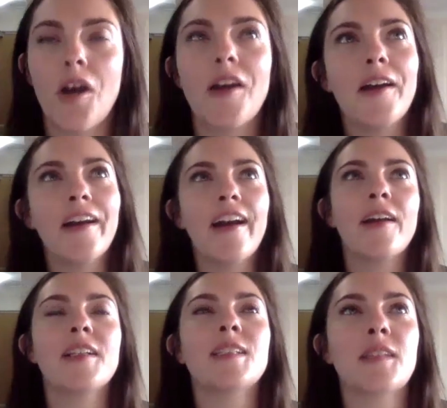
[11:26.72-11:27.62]
I,
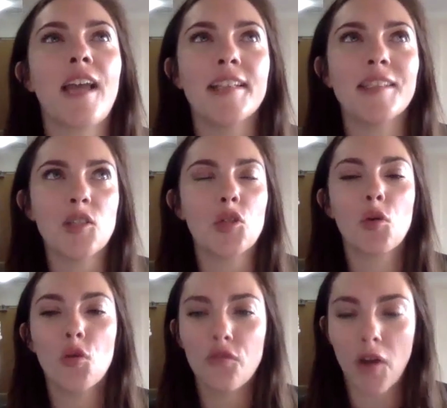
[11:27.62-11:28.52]
I, it's had such a
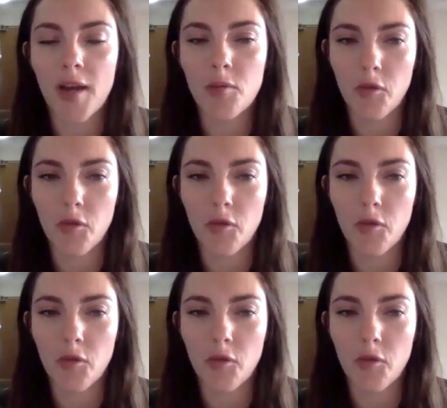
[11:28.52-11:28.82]
cool vibe